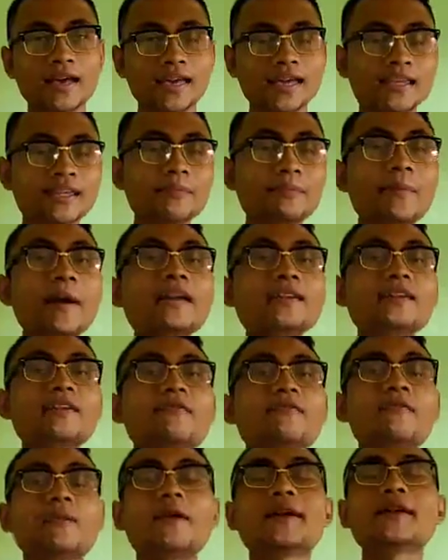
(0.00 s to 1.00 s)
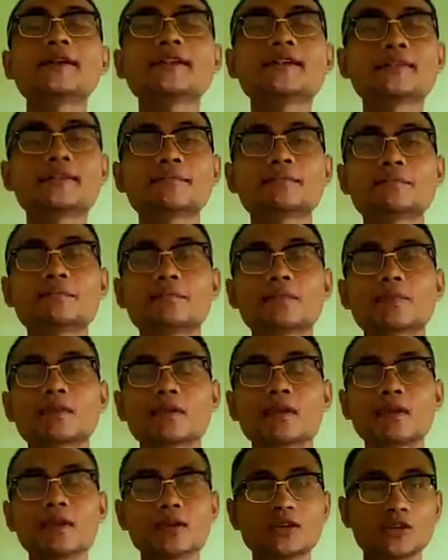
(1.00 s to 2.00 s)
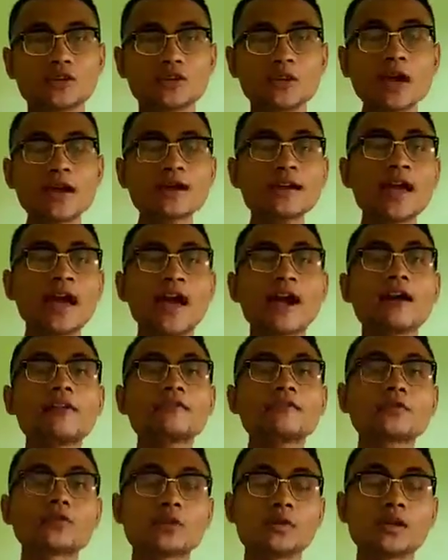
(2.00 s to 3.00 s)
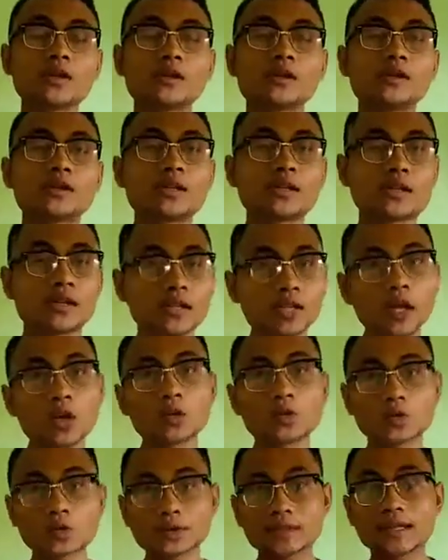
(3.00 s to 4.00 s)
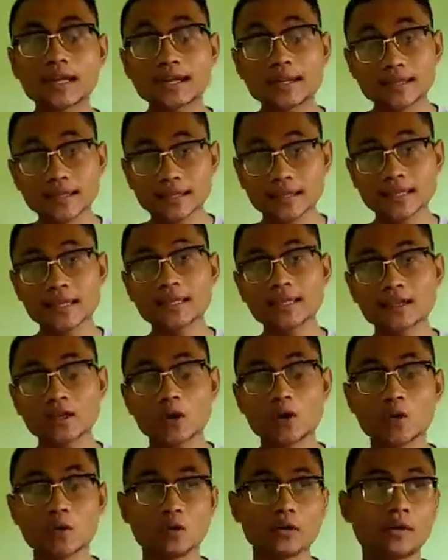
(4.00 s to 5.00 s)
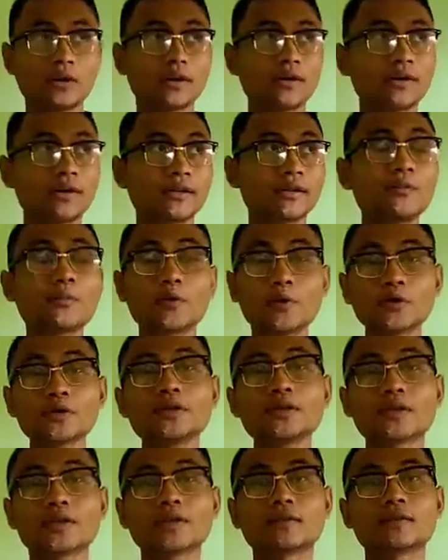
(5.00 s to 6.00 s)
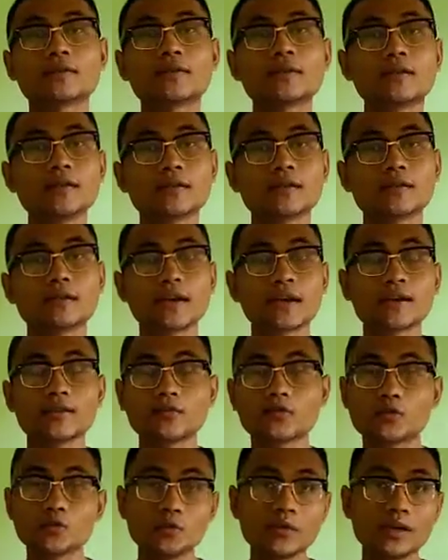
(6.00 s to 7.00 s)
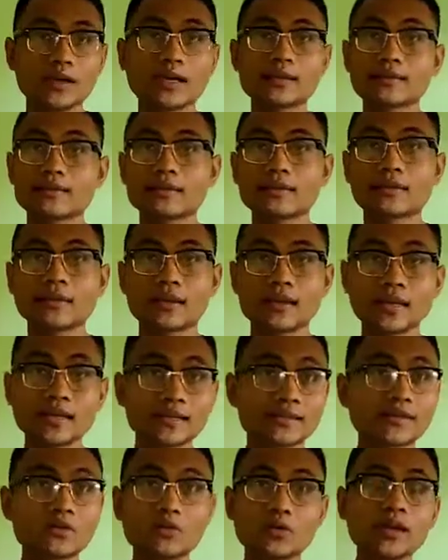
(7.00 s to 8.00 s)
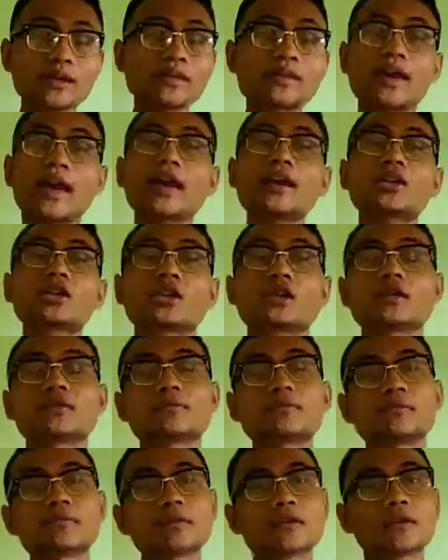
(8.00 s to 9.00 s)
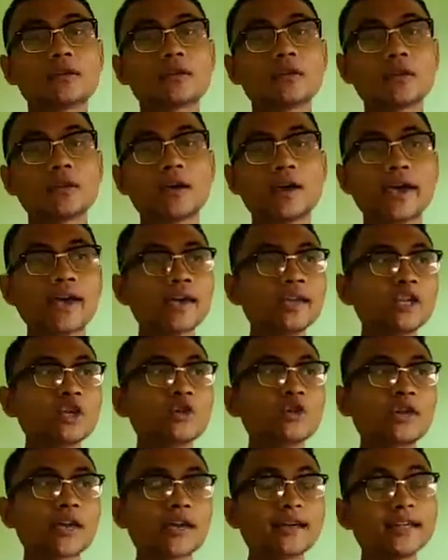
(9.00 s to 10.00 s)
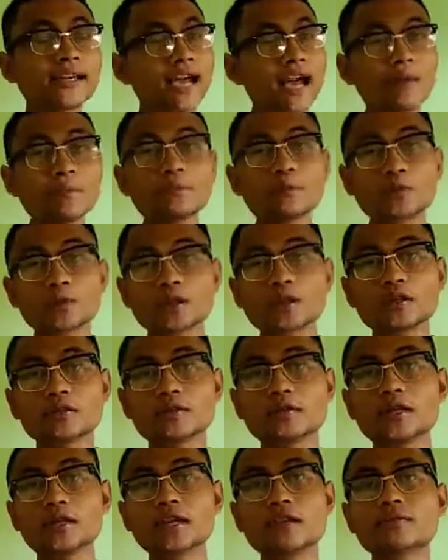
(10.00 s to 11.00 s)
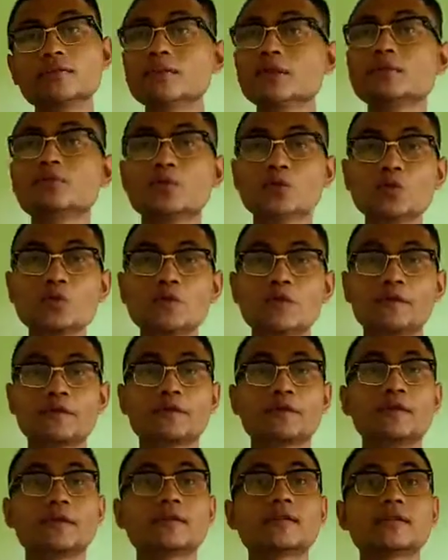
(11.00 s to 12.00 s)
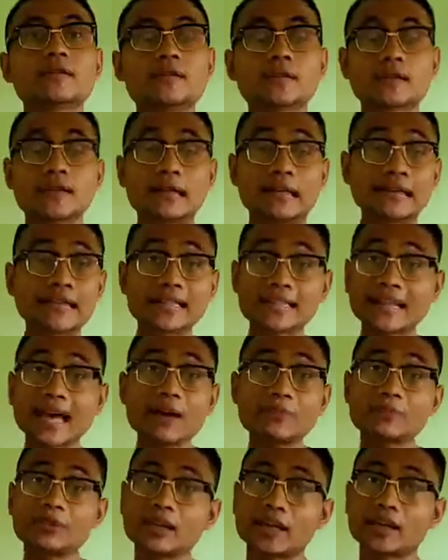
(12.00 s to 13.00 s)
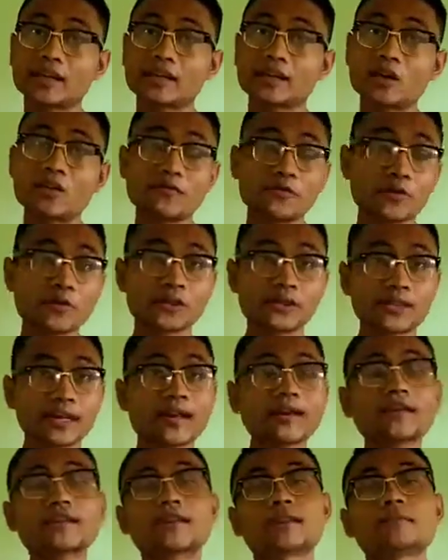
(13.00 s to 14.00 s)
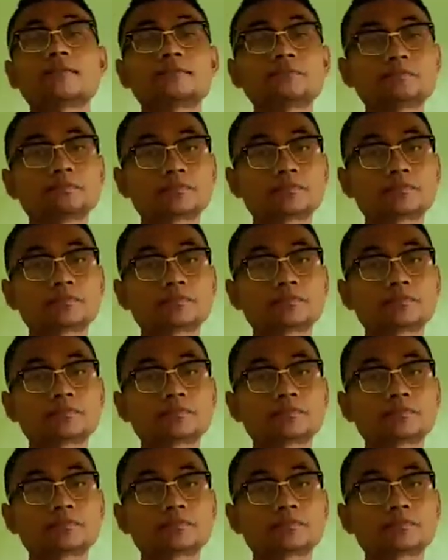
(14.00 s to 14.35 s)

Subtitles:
In the passive voice, you don't have to include the thing or the person that is doing the action. And you can completely remove the subject of your sentence.